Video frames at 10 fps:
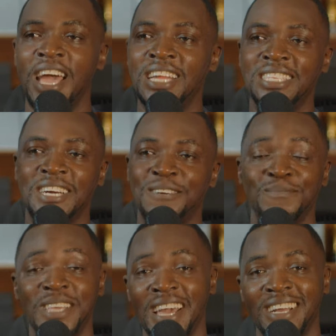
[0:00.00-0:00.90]
And
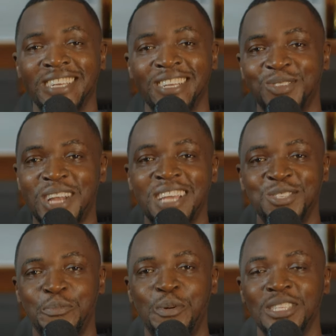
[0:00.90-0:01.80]
um yeah, so
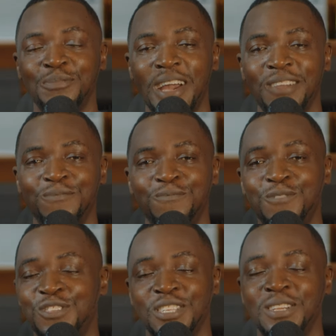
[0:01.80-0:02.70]
guys, support my
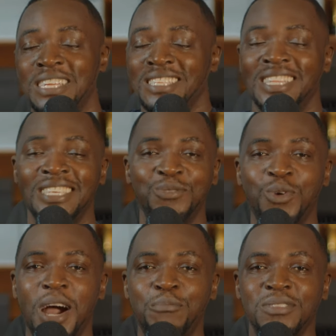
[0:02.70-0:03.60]
channel and let's see
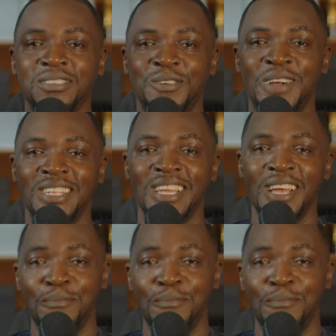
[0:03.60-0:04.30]
what happens, all right?